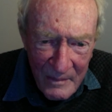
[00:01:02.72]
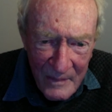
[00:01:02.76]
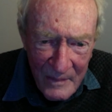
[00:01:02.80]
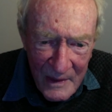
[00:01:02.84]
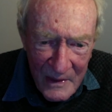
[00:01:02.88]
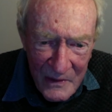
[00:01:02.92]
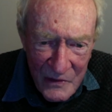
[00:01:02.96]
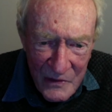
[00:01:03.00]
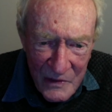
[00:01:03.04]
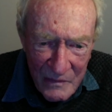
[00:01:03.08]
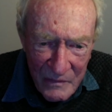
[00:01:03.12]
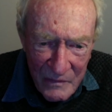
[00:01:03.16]

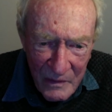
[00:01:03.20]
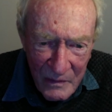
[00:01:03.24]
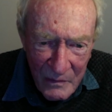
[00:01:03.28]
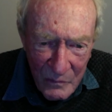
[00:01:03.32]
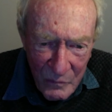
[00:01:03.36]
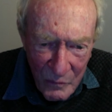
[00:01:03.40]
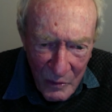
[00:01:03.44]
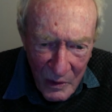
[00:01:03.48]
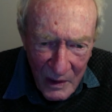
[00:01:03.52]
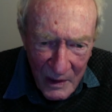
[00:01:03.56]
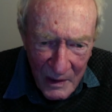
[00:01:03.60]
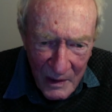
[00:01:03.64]
see if it
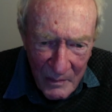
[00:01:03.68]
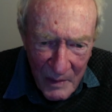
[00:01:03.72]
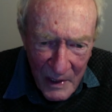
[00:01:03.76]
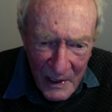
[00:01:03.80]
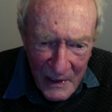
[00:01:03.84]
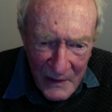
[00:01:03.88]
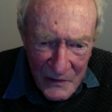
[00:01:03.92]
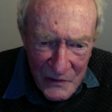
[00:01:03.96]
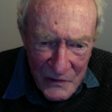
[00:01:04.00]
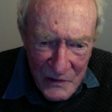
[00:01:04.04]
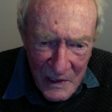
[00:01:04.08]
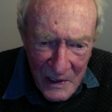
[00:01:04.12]
really
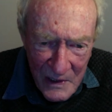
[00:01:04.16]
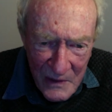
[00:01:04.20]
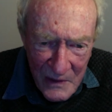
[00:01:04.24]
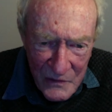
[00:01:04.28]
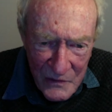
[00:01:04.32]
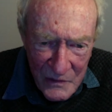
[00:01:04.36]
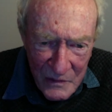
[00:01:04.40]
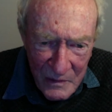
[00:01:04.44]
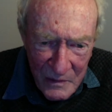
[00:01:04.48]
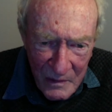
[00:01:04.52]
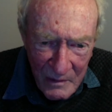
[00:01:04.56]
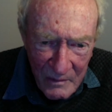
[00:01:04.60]
makes
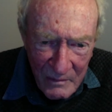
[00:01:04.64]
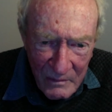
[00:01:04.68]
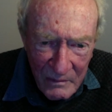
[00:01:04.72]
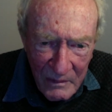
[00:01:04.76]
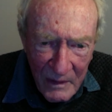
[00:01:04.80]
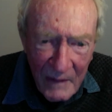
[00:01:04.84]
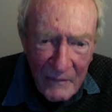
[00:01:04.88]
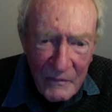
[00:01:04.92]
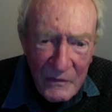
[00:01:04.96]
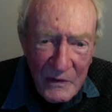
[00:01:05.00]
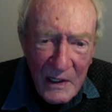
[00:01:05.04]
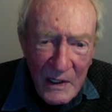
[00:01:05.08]
sense, or you
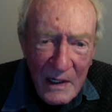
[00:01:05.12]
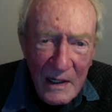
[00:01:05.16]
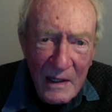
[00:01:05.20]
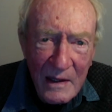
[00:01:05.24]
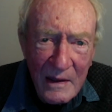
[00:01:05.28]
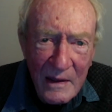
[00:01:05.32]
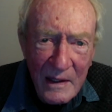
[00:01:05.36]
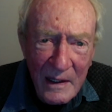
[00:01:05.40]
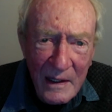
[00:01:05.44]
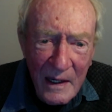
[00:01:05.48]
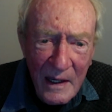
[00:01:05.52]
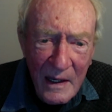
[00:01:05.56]
left
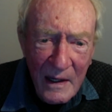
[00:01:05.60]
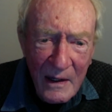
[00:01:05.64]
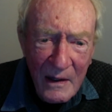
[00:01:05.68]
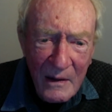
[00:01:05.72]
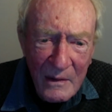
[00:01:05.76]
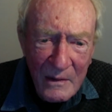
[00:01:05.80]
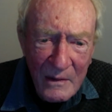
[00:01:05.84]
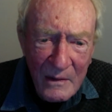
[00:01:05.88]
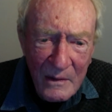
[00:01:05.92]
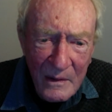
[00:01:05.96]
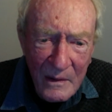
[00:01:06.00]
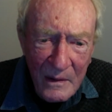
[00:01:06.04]
anything
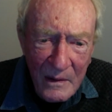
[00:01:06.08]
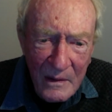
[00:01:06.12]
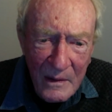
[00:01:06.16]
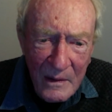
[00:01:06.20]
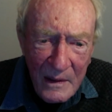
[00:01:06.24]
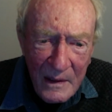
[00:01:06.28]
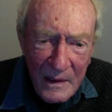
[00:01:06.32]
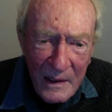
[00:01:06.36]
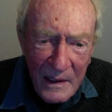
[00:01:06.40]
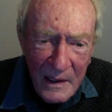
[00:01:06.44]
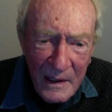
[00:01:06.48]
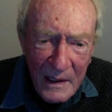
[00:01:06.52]
out, or
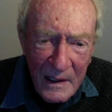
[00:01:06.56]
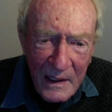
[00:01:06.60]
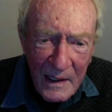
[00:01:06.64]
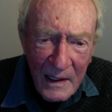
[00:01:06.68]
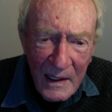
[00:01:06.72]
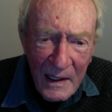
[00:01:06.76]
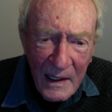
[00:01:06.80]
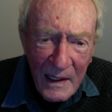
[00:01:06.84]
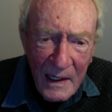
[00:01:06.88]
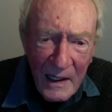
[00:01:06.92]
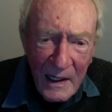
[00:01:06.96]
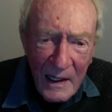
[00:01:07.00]

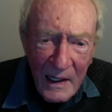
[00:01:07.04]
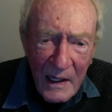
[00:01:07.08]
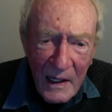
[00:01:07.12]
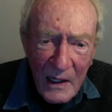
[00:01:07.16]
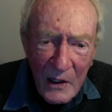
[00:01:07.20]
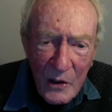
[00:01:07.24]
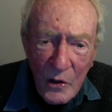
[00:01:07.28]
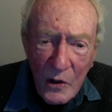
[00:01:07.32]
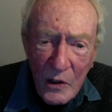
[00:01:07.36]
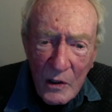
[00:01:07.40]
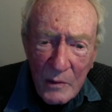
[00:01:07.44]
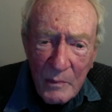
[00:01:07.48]

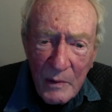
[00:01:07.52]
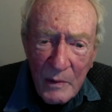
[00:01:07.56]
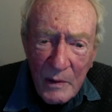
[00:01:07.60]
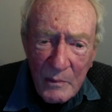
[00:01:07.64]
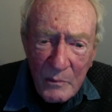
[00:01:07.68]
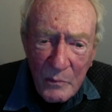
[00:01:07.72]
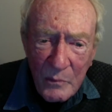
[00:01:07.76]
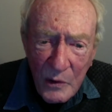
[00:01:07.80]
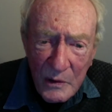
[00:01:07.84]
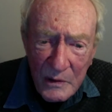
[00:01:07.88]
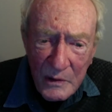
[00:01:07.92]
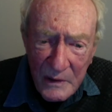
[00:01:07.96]
could have been
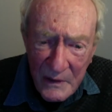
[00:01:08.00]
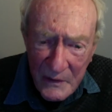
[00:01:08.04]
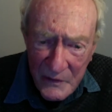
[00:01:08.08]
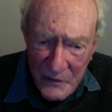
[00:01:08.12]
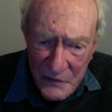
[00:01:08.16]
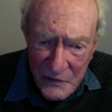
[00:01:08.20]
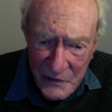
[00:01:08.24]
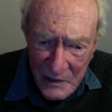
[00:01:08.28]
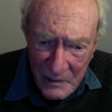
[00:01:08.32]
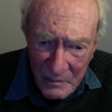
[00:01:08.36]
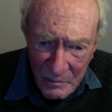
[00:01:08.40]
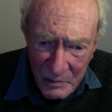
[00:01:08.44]
put in a
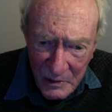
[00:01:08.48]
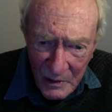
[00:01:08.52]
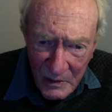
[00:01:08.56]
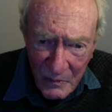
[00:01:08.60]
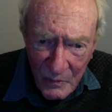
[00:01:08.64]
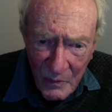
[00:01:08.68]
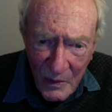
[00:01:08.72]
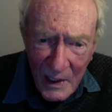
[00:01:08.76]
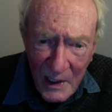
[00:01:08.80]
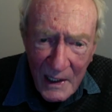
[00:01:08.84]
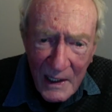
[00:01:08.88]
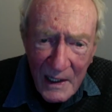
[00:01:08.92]
simpler
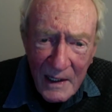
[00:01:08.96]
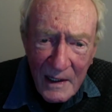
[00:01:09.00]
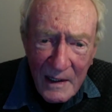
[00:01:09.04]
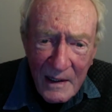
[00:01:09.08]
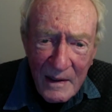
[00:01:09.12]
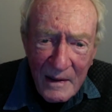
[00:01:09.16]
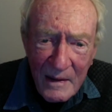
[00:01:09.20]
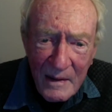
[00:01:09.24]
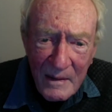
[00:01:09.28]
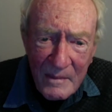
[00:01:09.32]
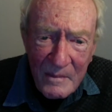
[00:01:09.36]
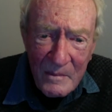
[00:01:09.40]
way.
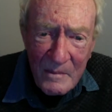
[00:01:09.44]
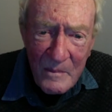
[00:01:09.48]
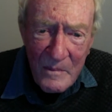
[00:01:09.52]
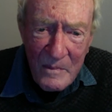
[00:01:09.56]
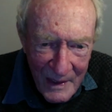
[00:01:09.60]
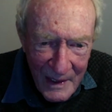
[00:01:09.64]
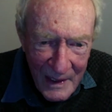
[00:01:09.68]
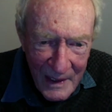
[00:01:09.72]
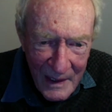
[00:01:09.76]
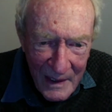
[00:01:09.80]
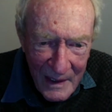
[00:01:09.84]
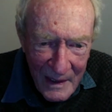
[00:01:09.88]

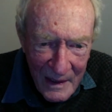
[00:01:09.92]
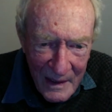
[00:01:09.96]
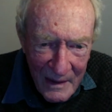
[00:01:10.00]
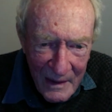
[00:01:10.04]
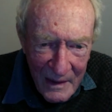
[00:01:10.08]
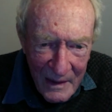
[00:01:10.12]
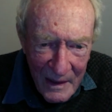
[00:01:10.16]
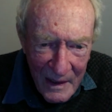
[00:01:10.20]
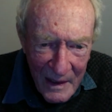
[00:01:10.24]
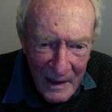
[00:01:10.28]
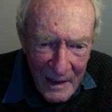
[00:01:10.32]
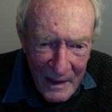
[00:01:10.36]

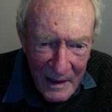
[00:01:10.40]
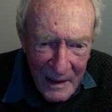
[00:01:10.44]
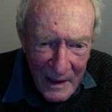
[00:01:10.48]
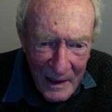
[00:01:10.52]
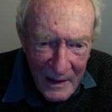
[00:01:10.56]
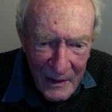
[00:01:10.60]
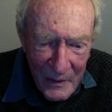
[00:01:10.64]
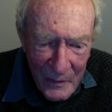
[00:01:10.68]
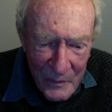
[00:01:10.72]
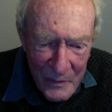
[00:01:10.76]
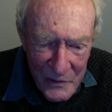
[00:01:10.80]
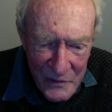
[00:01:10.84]

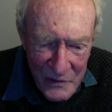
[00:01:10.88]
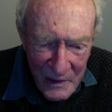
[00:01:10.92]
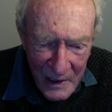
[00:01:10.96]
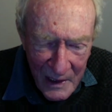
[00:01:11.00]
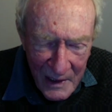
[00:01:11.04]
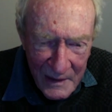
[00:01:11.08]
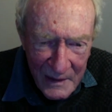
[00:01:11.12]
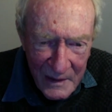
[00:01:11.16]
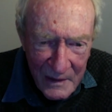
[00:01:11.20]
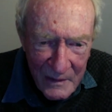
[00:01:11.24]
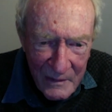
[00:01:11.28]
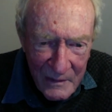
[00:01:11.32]
I always
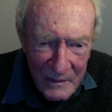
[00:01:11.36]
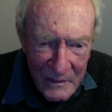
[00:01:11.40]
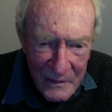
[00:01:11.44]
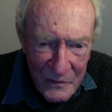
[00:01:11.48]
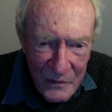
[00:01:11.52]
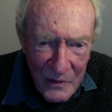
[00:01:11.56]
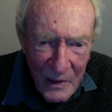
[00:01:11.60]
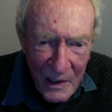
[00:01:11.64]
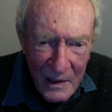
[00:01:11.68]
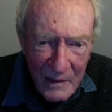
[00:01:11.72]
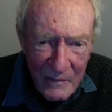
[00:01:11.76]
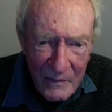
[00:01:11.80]
like to
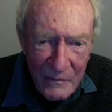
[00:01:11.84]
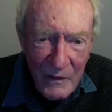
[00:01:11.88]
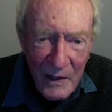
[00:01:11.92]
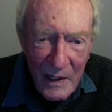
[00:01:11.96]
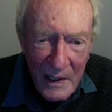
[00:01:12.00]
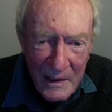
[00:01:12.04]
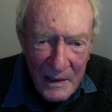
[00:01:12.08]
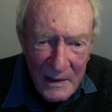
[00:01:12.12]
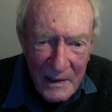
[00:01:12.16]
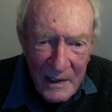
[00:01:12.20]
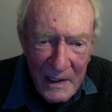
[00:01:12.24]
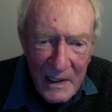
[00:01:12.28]
try to
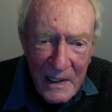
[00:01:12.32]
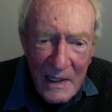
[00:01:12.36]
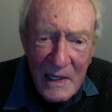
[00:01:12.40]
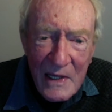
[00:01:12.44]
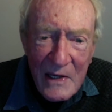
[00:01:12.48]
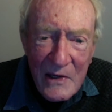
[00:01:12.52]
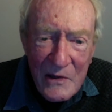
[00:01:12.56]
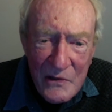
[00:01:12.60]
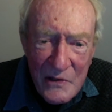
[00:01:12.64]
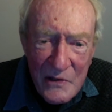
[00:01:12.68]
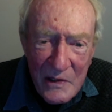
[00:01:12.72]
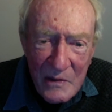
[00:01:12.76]
find the
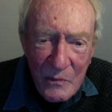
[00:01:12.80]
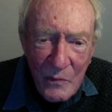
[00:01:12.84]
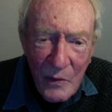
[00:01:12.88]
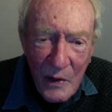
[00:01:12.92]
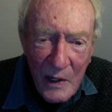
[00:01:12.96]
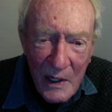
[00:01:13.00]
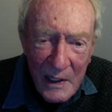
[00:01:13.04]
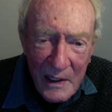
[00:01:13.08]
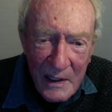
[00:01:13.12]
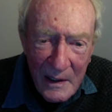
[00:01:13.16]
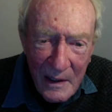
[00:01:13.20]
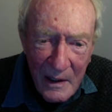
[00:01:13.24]
easy
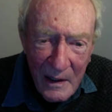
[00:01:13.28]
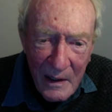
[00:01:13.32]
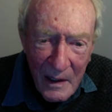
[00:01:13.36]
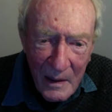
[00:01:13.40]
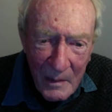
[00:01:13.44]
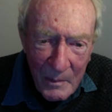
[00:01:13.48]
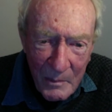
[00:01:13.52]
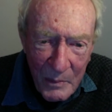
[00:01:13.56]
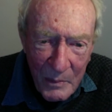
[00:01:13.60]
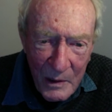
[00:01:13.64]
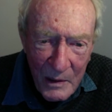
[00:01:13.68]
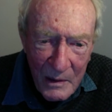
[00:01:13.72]
way
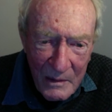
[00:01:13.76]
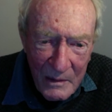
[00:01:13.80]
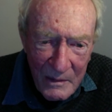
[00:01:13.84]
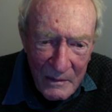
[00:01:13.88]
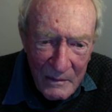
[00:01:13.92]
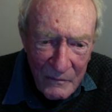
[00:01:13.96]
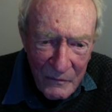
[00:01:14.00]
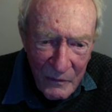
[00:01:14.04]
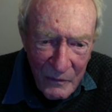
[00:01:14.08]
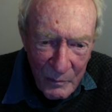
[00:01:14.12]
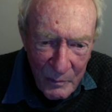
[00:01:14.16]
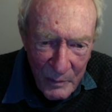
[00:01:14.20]
up
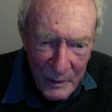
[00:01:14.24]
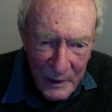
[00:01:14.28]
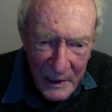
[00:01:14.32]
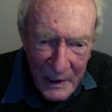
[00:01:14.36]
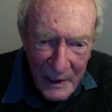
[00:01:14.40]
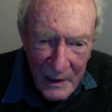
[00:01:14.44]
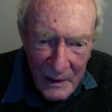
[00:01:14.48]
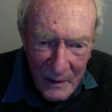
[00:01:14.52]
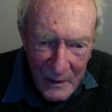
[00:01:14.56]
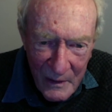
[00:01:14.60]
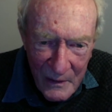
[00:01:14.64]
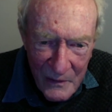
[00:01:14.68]
for
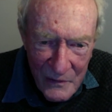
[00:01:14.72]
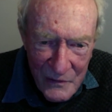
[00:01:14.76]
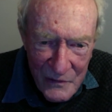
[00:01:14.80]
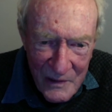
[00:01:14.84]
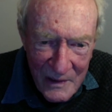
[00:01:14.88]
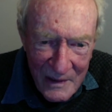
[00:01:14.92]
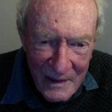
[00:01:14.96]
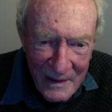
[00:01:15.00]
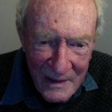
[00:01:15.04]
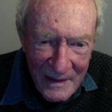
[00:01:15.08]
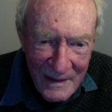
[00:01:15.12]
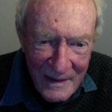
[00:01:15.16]
beginners,
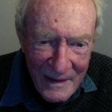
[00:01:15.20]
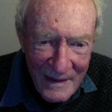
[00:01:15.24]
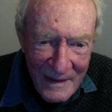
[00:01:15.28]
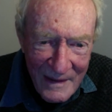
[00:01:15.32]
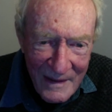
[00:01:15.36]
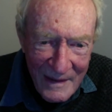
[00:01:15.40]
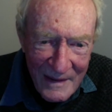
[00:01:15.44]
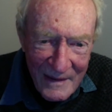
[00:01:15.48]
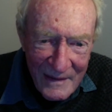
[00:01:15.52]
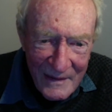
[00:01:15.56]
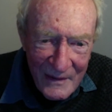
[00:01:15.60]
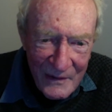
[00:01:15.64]

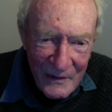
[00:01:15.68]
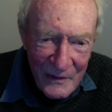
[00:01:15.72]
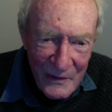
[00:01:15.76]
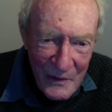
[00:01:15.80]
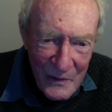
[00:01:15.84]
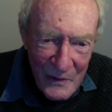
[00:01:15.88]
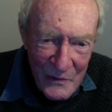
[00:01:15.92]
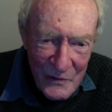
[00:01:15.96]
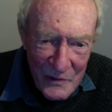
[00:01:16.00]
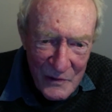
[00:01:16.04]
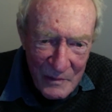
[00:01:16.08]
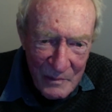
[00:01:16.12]
to
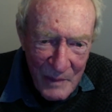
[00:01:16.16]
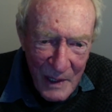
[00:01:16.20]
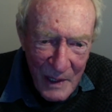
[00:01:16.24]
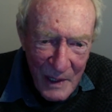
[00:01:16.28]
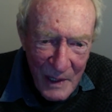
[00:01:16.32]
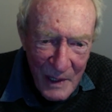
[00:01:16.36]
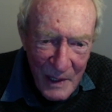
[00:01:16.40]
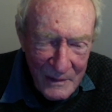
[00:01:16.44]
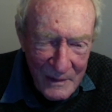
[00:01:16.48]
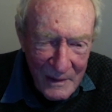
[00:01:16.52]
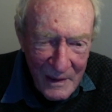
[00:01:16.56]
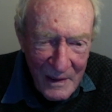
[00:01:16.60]
use a
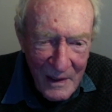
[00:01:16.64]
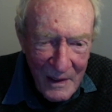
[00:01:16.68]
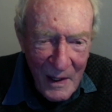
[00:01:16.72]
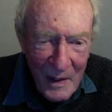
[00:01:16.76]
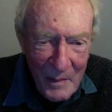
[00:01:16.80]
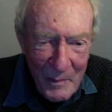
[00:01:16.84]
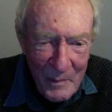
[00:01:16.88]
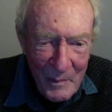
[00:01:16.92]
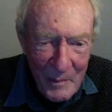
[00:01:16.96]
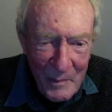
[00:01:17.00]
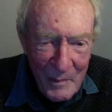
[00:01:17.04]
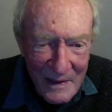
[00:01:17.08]
mountain
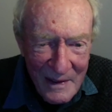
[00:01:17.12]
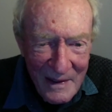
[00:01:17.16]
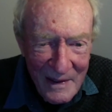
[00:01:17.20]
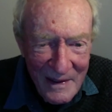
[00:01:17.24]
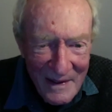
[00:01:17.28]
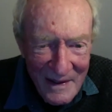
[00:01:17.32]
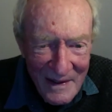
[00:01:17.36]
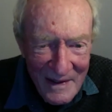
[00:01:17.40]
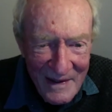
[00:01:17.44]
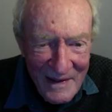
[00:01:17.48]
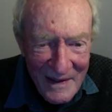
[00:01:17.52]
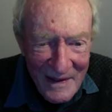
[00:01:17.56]
climbing
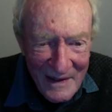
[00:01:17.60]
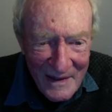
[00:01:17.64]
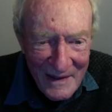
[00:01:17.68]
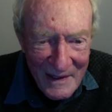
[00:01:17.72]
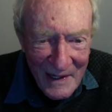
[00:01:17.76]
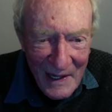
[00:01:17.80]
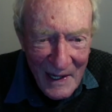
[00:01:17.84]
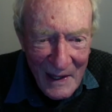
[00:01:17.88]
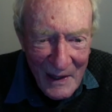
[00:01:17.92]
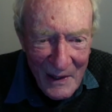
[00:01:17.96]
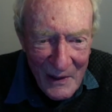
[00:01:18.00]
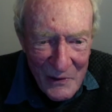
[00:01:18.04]

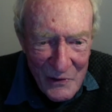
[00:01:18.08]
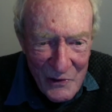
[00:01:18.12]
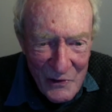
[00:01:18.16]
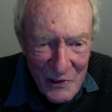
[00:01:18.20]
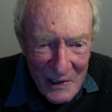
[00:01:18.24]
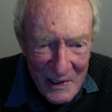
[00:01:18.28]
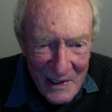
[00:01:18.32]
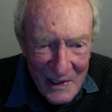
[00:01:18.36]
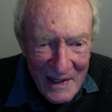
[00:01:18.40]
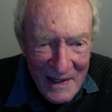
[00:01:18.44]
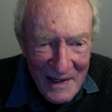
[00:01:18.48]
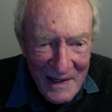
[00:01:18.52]

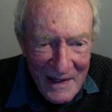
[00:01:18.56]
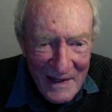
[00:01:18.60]
analogy,